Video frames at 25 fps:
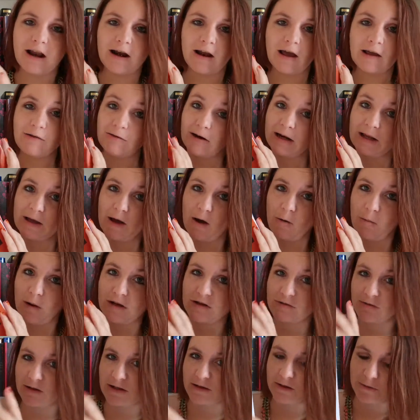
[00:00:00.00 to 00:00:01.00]
and I really can't
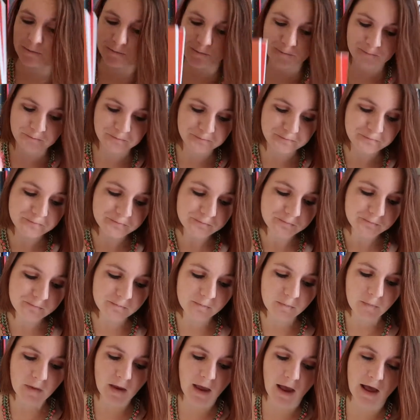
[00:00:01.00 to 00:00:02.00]
wait to read them.
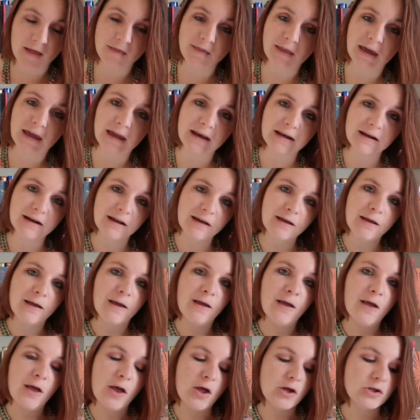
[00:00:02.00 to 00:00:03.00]
And then
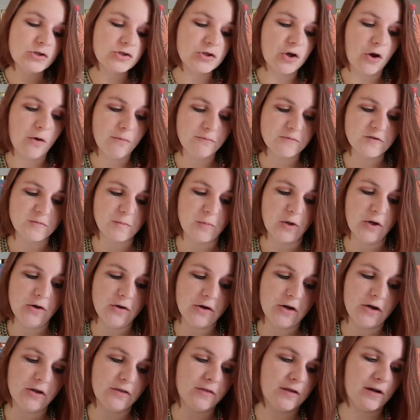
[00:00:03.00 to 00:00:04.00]
Tom's
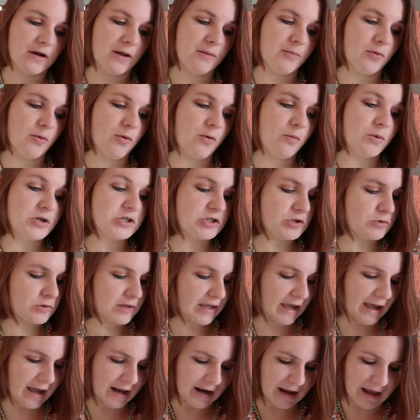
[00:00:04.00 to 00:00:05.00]
book that I bought, which you
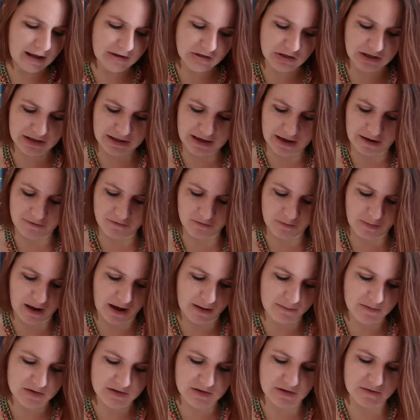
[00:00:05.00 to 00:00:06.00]
can actually get from
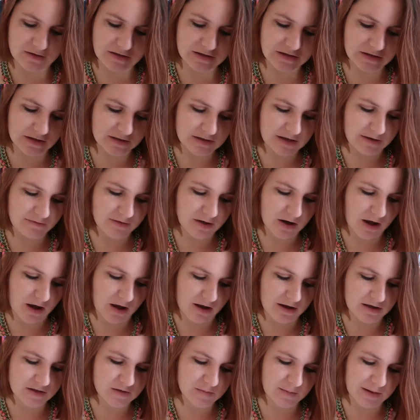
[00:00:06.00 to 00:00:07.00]
Amazon. This does have an
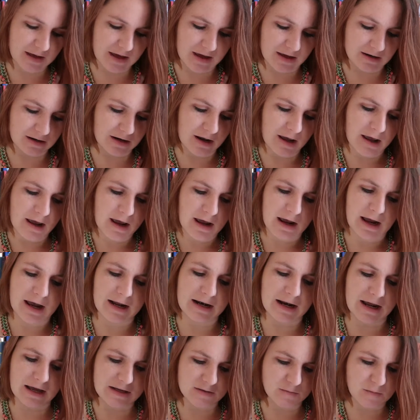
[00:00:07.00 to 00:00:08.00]
ISBN
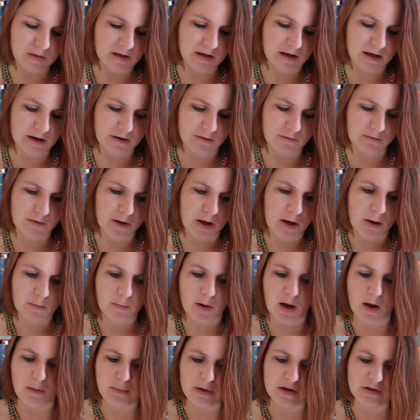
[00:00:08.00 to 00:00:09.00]
and has been kind of
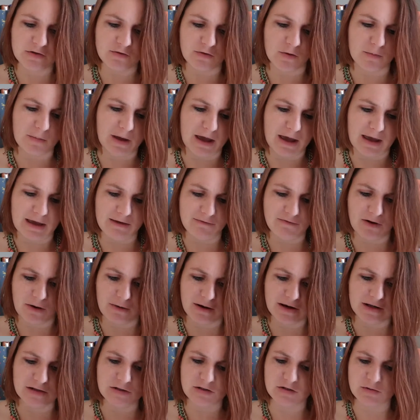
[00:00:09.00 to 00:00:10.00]
published from a
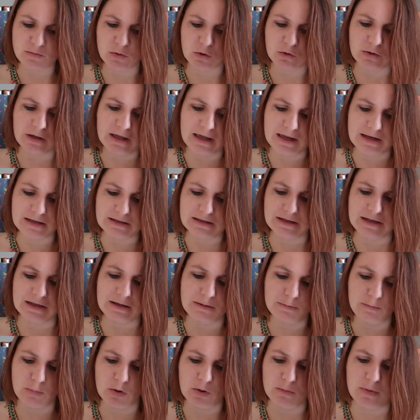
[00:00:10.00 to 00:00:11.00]
very small
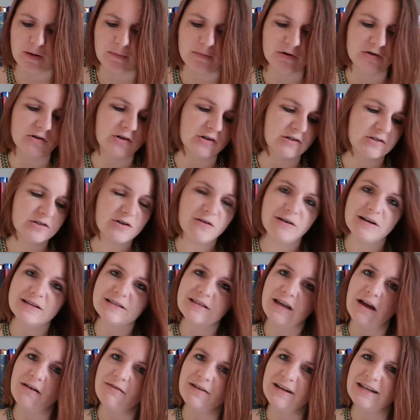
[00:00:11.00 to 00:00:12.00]
indie book publisher. Sorry,
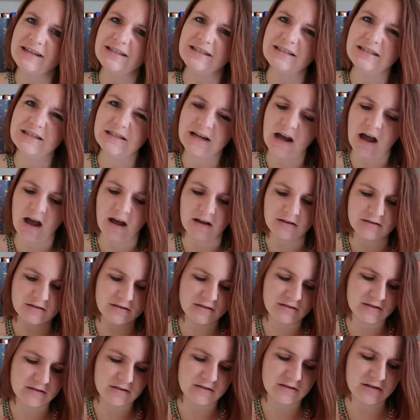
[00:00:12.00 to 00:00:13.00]
it's covered in
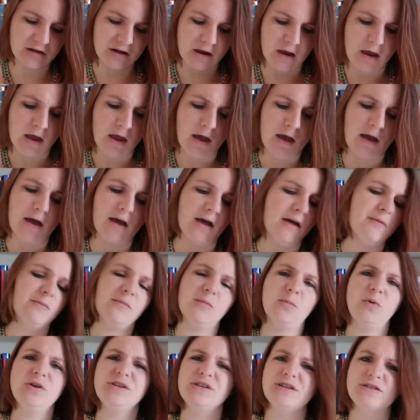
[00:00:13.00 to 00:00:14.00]
dust,
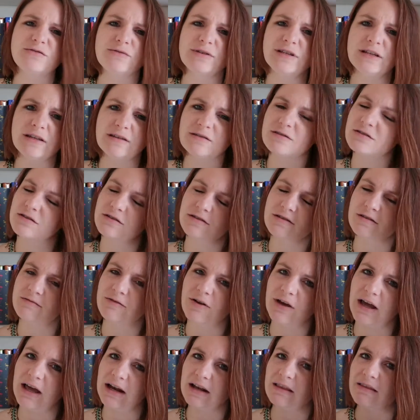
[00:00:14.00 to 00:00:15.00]
which is ridiculous because I've
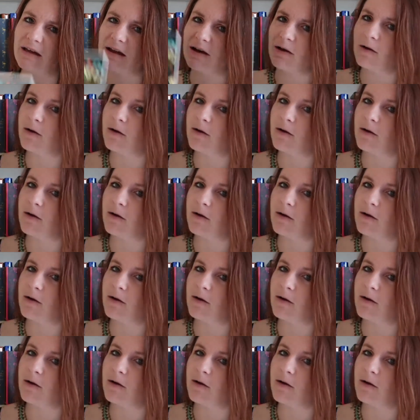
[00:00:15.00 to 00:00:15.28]
not had it that